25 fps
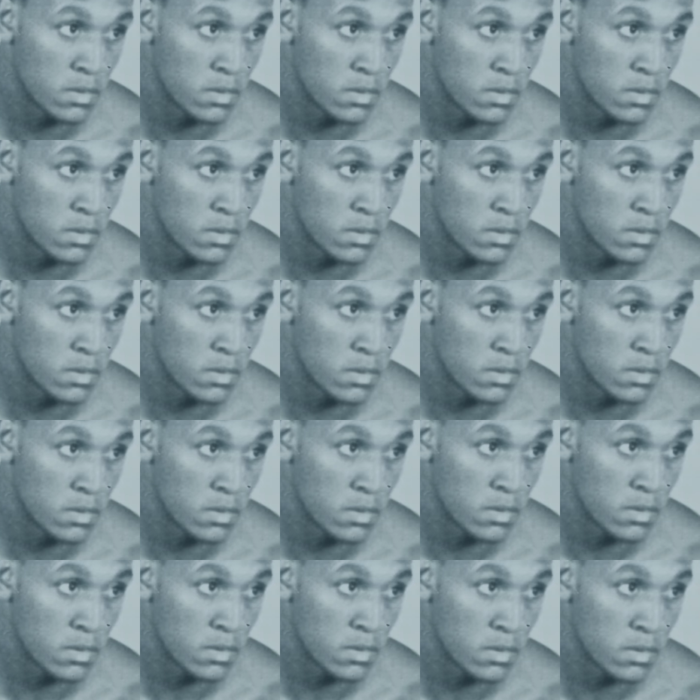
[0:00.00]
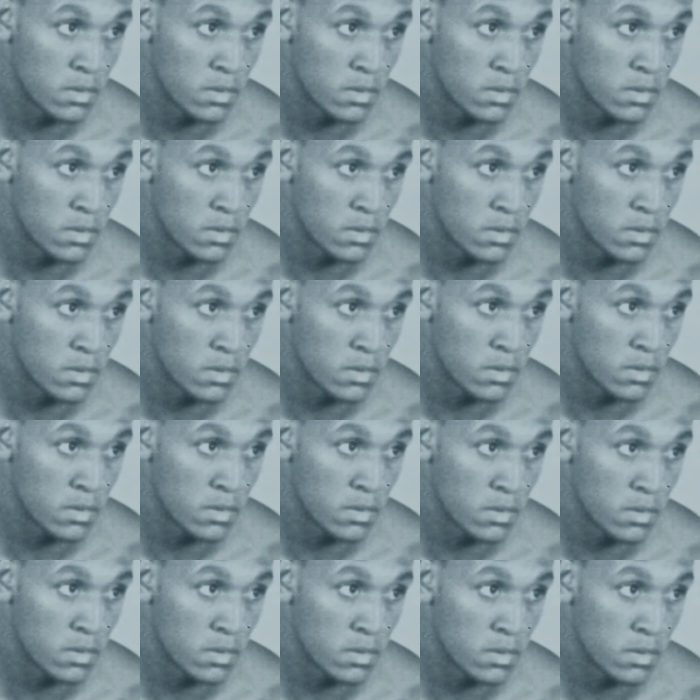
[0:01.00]

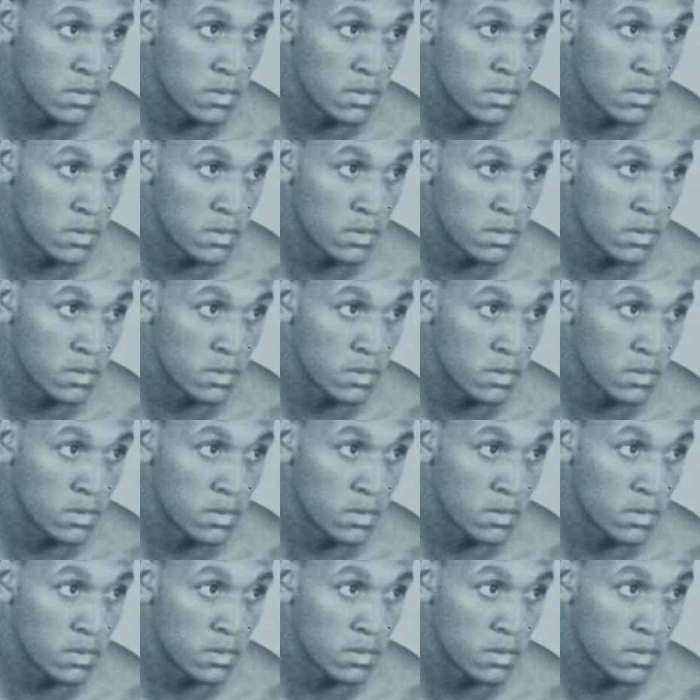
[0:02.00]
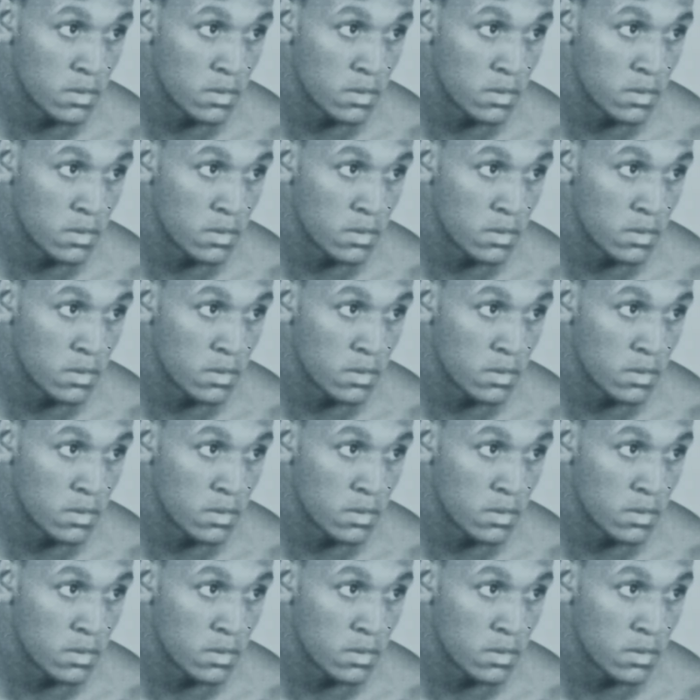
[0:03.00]
(silence)